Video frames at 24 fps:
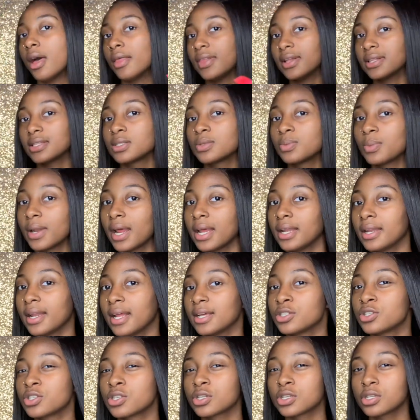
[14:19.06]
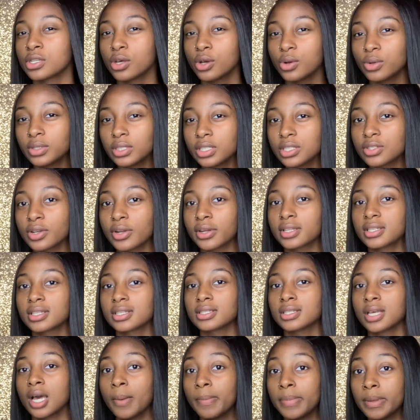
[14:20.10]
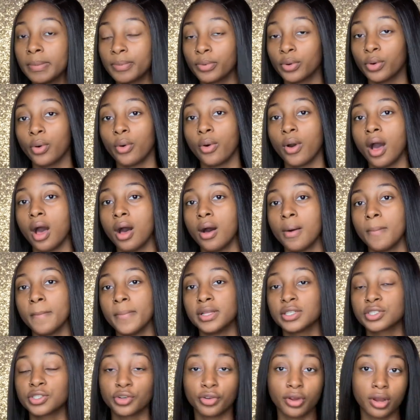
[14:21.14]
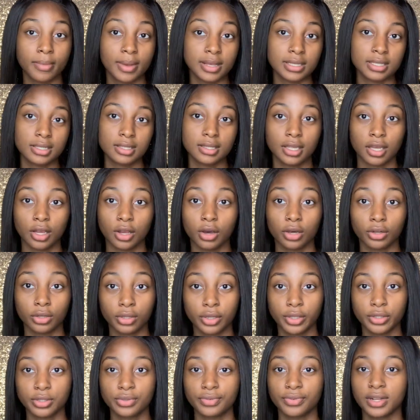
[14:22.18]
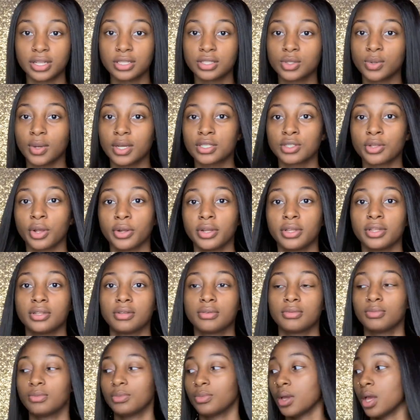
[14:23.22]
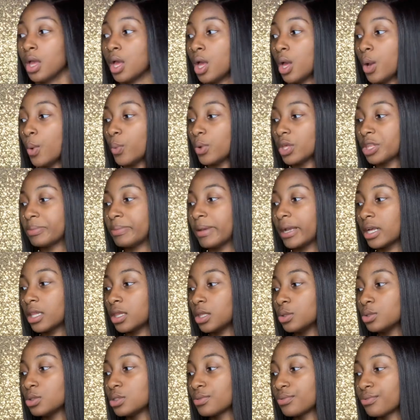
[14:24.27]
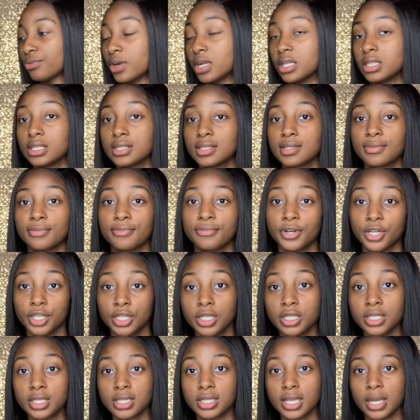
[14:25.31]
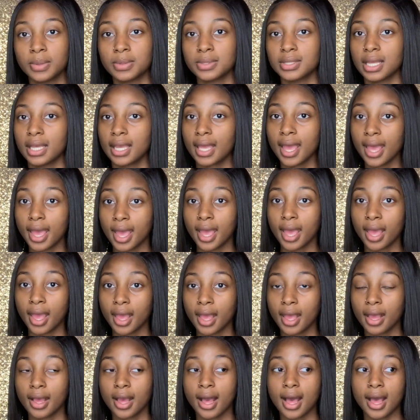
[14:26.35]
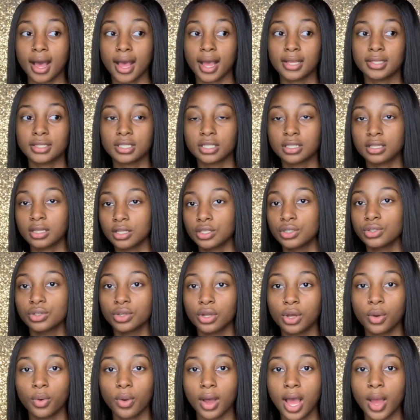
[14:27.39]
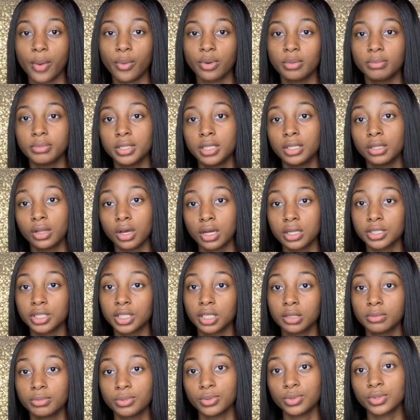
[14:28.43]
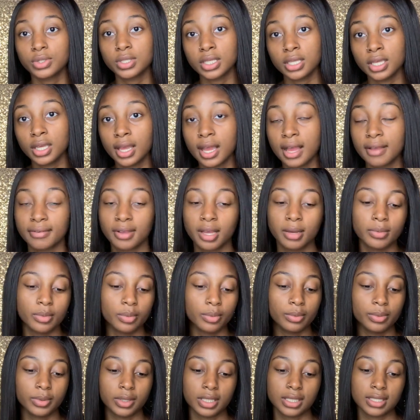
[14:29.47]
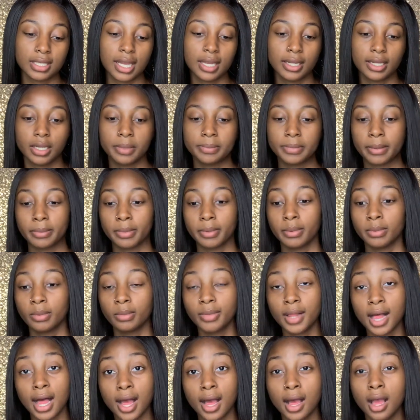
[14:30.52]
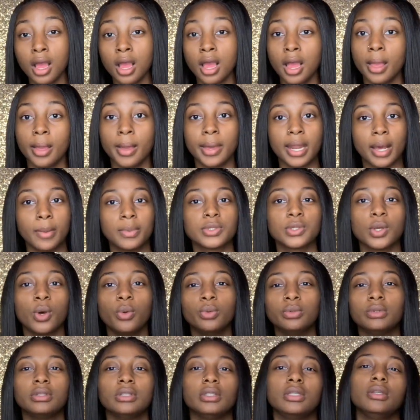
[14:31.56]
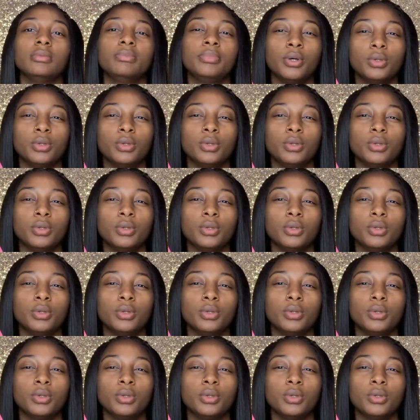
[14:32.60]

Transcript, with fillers: that's what i did i slowly started to tell people um instagram has this thing called close friends so i started with my close friends first. I was like, hey guys, just let you know, I will be launching a boutique. I've come up with this idea, blah, blah, blah, blah. And I was only